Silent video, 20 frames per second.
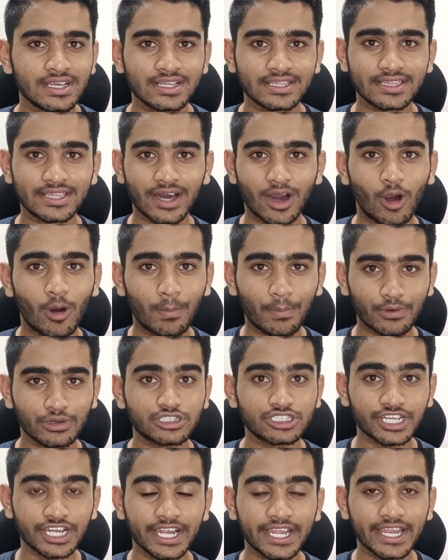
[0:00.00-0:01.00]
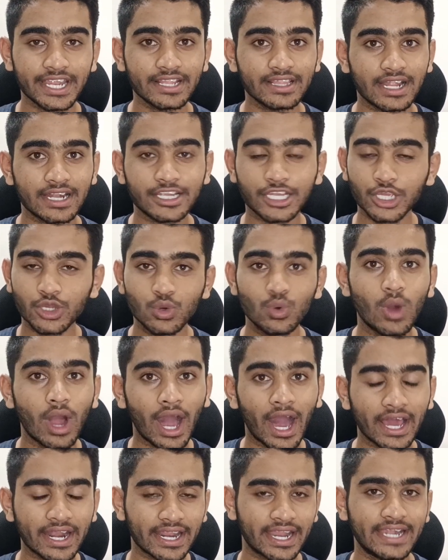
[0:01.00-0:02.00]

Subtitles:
the opportunity that you are